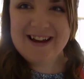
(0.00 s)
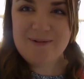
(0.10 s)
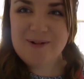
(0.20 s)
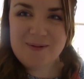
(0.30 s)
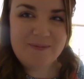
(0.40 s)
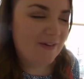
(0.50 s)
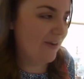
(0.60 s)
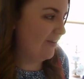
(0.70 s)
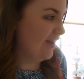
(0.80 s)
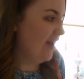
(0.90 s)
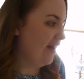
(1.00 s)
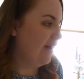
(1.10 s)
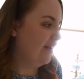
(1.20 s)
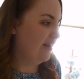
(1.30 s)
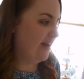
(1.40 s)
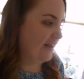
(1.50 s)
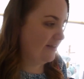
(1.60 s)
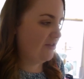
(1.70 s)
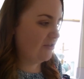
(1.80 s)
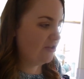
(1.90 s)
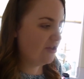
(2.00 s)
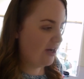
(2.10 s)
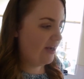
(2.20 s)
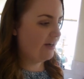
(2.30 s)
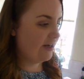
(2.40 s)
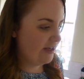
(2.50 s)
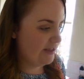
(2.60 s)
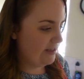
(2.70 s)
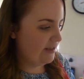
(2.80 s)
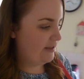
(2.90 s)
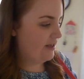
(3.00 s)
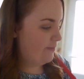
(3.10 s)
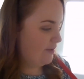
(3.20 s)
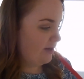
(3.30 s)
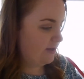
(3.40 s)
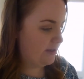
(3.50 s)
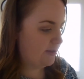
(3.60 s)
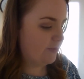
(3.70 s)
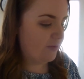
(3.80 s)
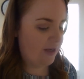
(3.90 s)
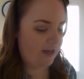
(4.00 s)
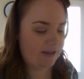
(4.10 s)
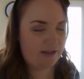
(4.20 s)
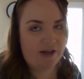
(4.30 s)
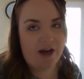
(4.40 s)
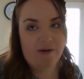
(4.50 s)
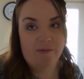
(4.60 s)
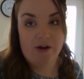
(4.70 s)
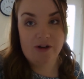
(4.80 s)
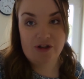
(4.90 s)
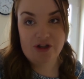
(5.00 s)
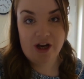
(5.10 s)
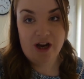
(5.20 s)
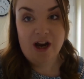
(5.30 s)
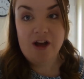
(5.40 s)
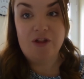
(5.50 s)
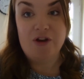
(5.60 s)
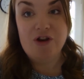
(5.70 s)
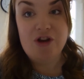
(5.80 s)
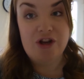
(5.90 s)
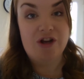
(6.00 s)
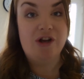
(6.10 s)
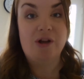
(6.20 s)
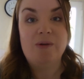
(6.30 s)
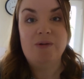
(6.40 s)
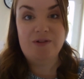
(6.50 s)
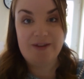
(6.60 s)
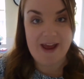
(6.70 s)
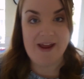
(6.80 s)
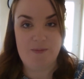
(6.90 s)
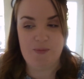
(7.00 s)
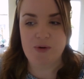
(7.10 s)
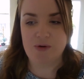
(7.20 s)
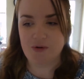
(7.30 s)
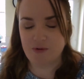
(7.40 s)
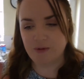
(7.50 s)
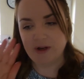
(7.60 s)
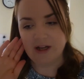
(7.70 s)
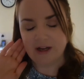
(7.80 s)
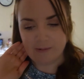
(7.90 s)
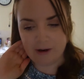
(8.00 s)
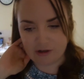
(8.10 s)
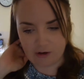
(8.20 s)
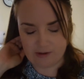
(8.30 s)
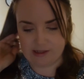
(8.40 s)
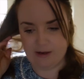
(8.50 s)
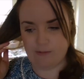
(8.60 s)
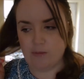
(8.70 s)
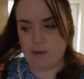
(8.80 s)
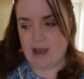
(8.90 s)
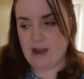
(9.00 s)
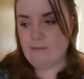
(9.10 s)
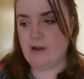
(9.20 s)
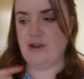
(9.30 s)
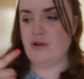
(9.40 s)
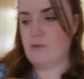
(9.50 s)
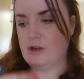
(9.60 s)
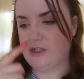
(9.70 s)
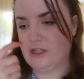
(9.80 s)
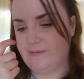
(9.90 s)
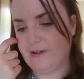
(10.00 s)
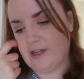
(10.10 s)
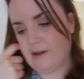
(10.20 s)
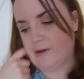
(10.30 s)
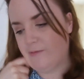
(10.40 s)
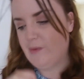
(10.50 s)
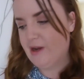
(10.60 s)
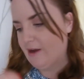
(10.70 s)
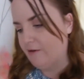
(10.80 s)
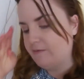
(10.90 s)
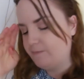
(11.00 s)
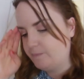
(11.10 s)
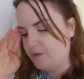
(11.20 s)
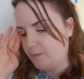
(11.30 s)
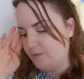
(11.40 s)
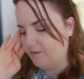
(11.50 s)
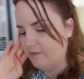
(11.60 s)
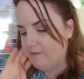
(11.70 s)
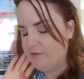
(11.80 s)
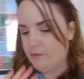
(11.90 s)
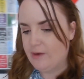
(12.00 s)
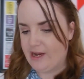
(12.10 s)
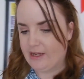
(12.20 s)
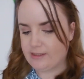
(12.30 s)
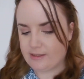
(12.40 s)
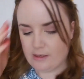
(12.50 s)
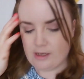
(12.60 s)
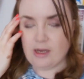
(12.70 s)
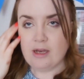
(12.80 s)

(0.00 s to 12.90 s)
He wants some food. Yes, George and I are going to the cinema this morning to go and watch the new Deadpool, which obviously will be out when you watch this video. It will have been out a few weeks.